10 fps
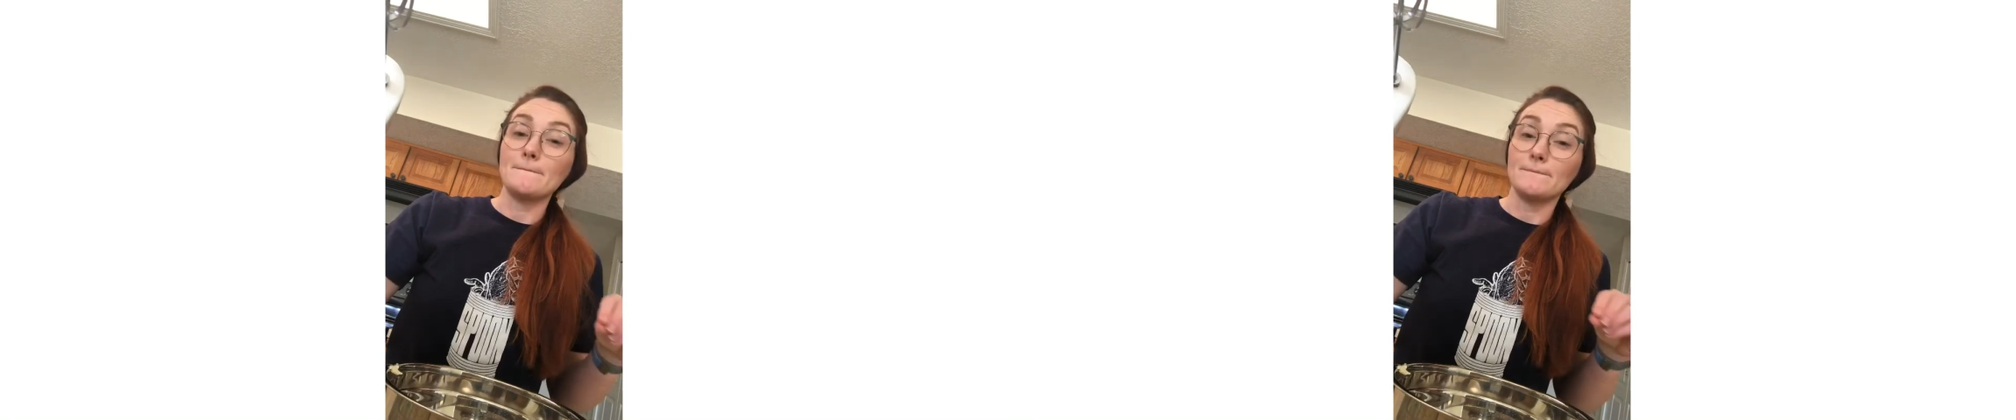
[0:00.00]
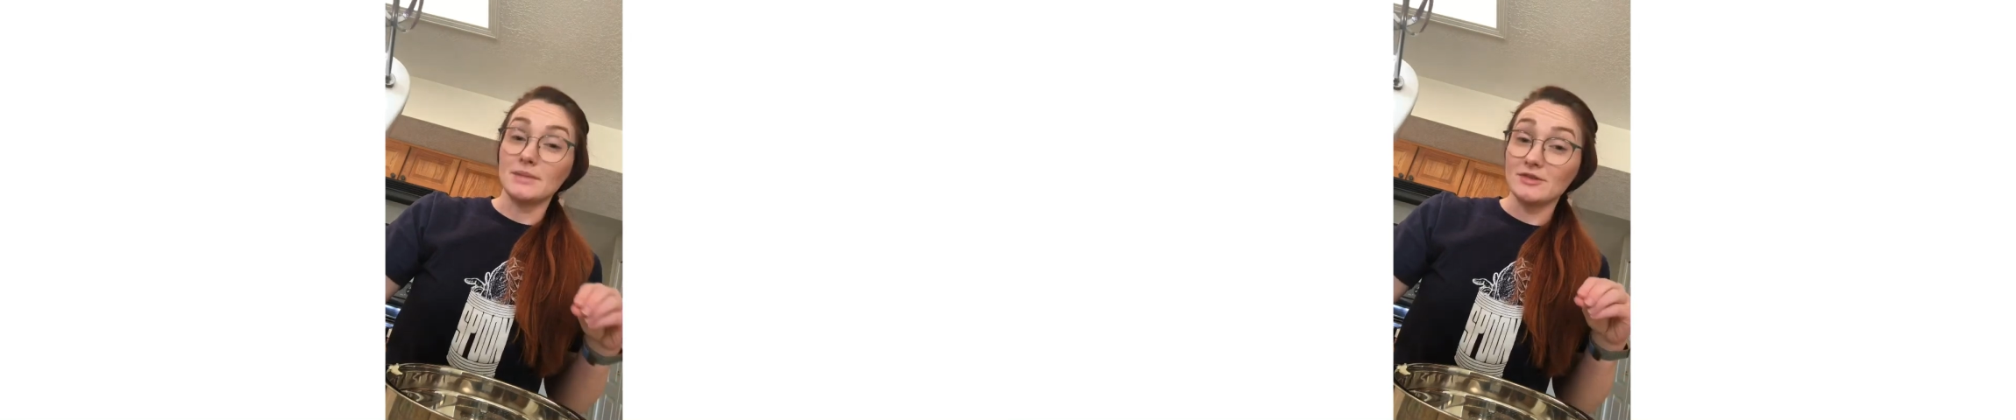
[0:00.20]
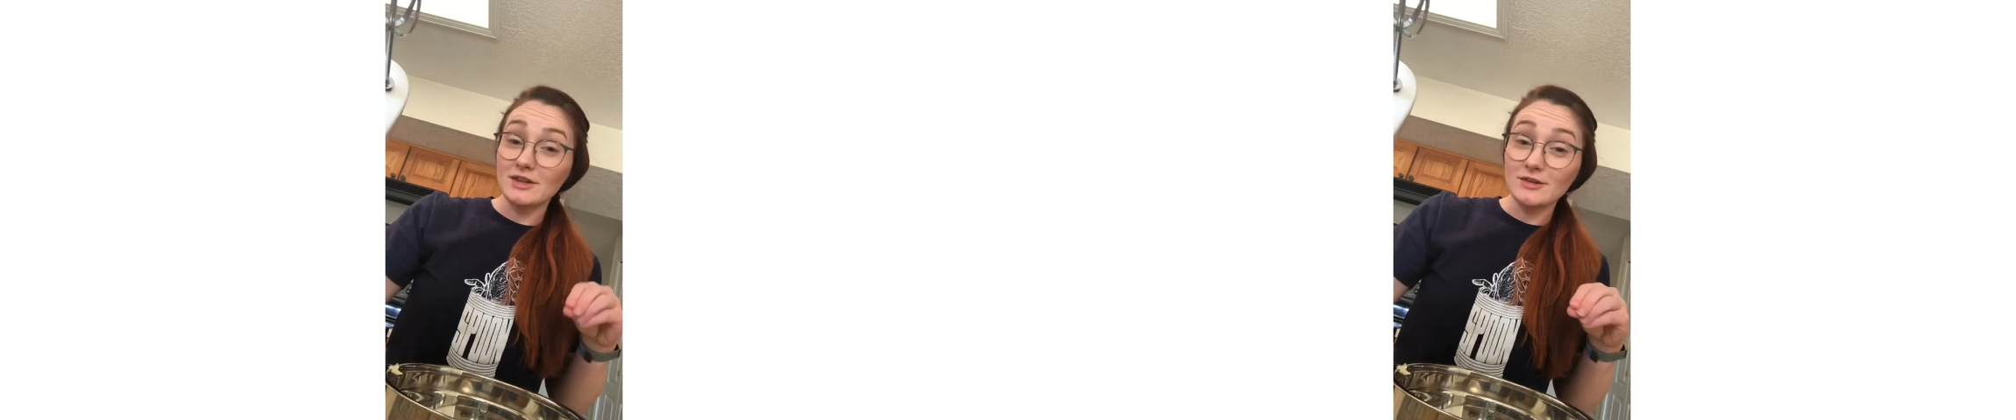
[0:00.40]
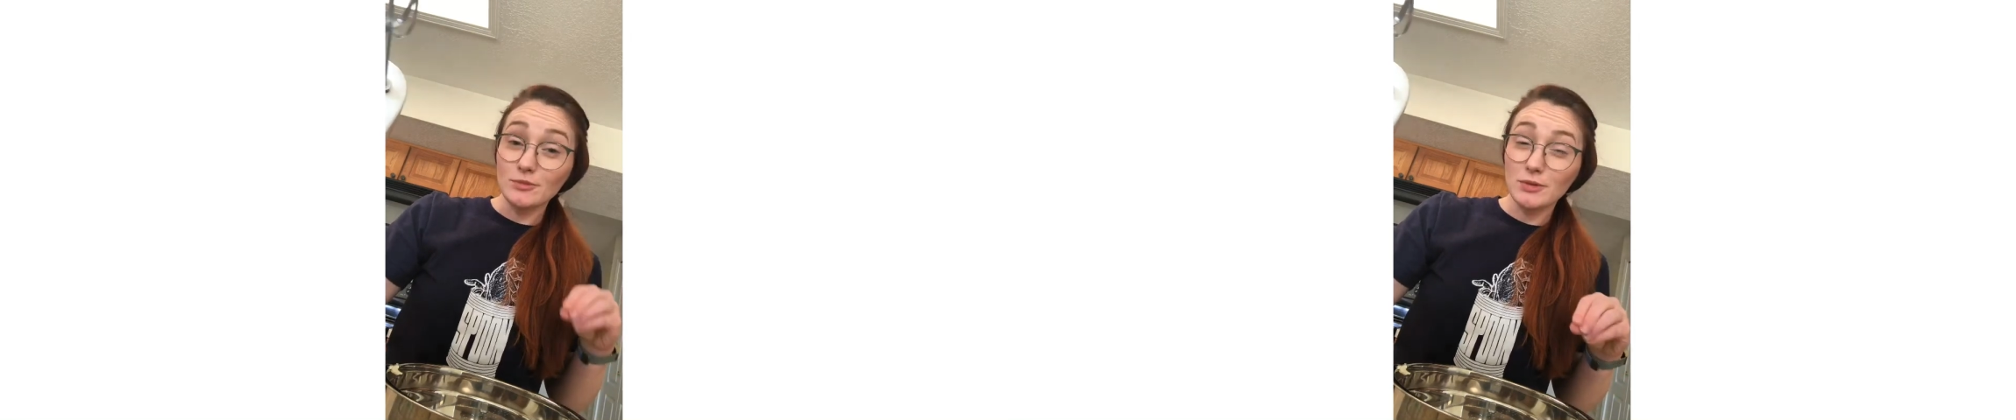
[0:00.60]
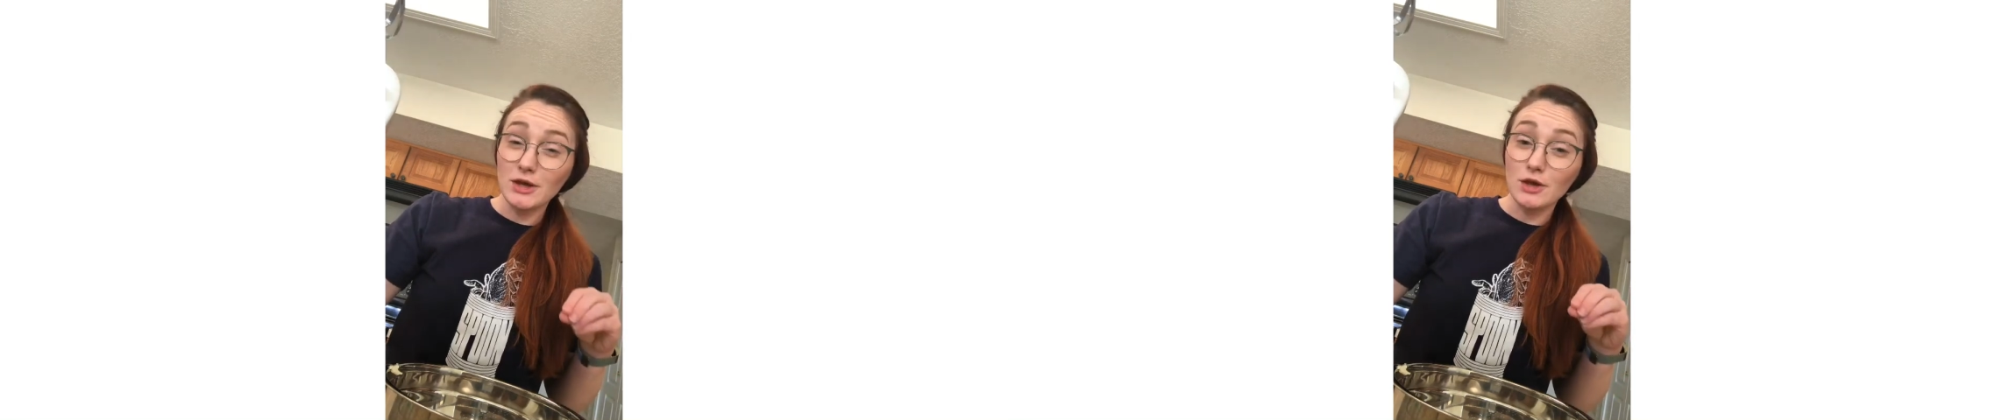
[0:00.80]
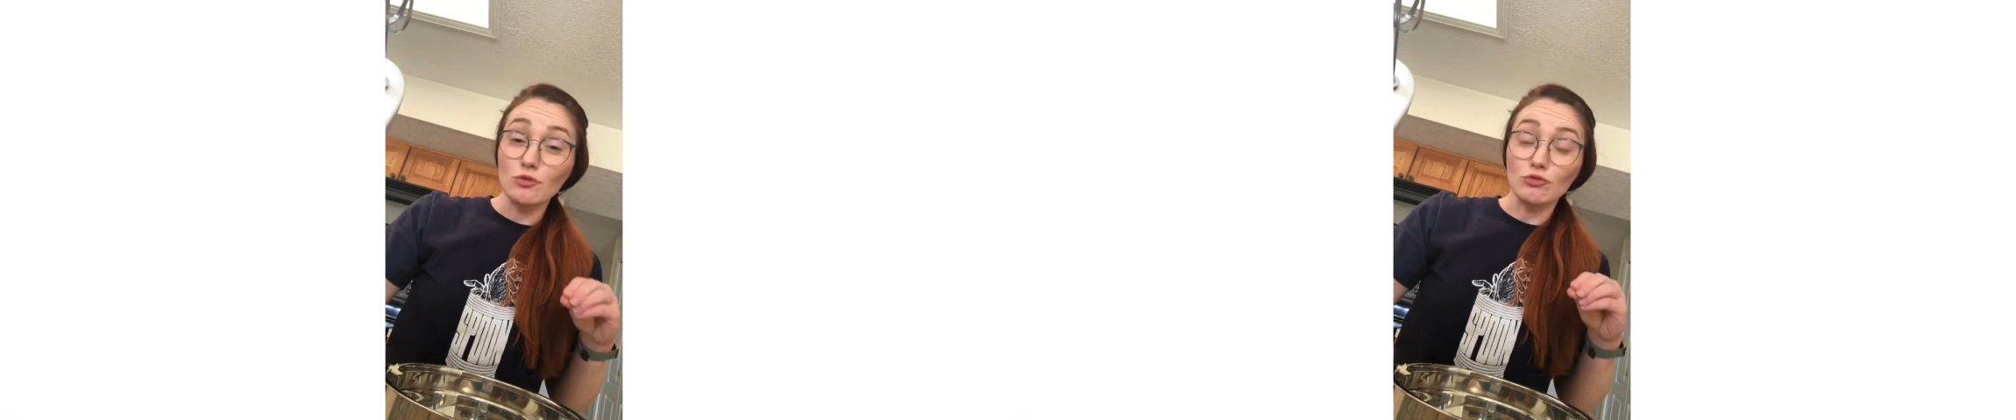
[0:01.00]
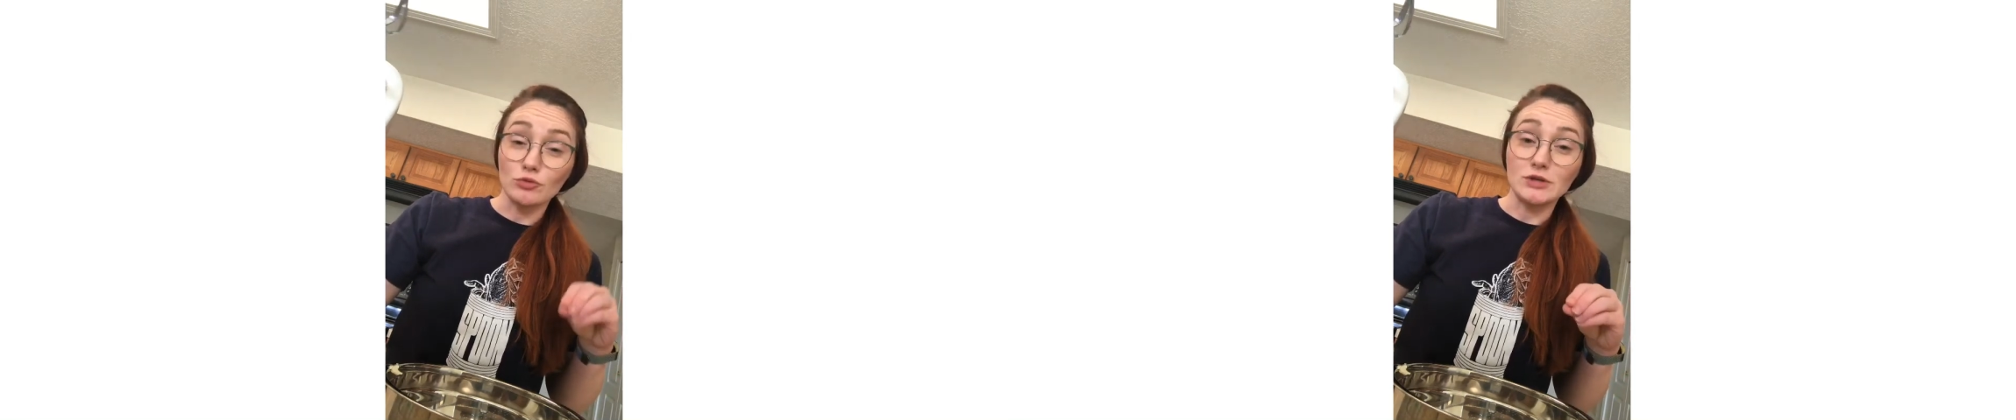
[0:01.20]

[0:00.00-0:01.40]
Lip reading: These need to be room